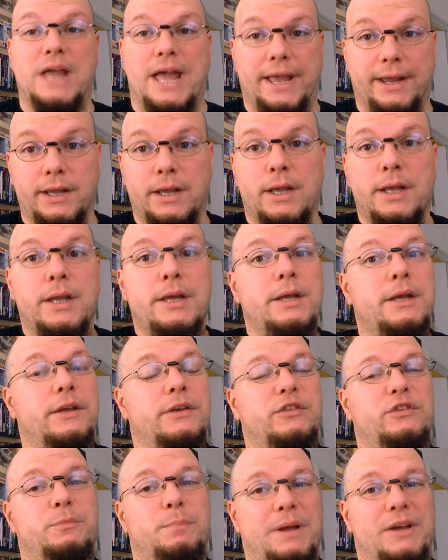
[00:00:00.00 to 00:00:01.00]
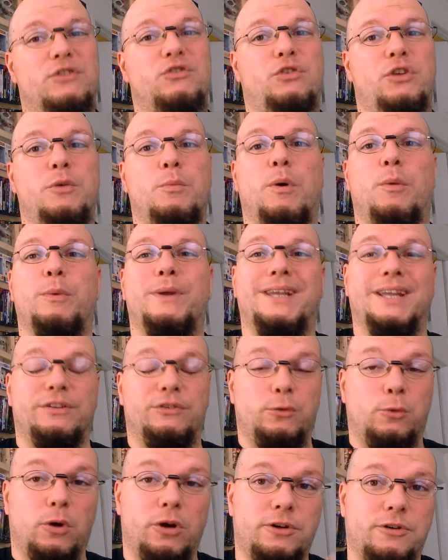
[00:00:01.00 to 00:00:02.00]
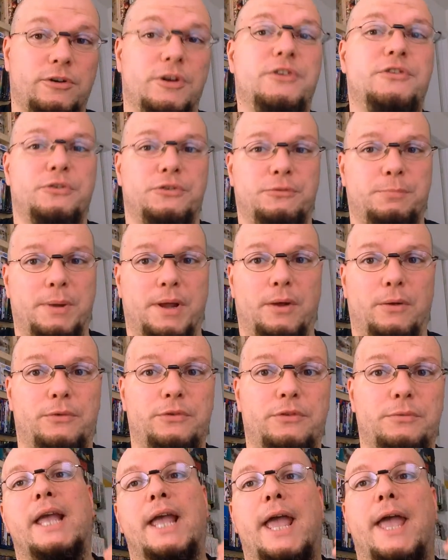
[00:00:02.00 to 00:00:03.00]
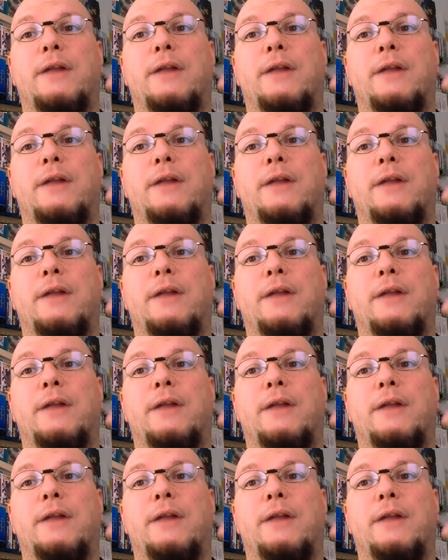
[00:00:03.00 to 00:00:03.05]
deck. especially when we get to our creature spells.